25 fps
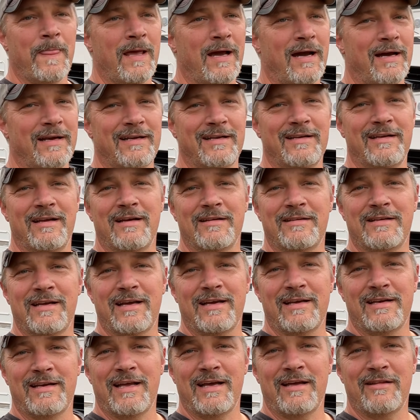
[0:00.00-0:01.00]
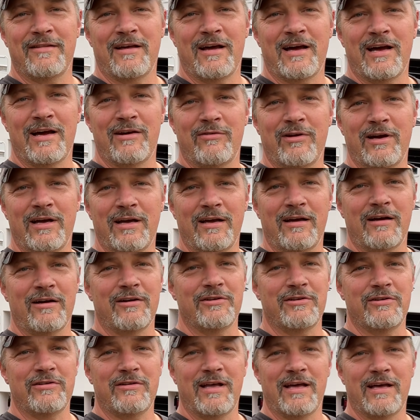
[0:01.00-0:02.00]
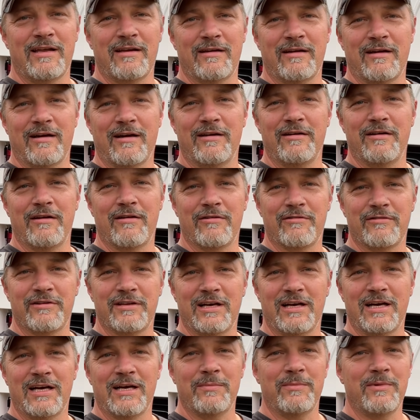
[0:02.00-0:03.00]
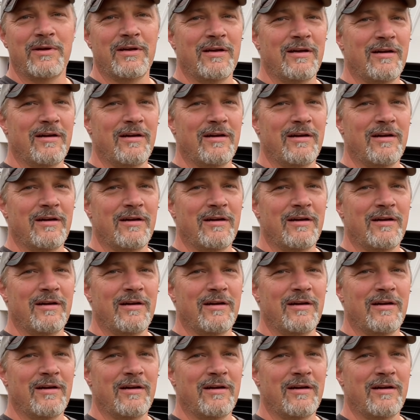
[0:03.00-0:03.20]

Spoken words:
I did not take it down the highway. I'll do that another time.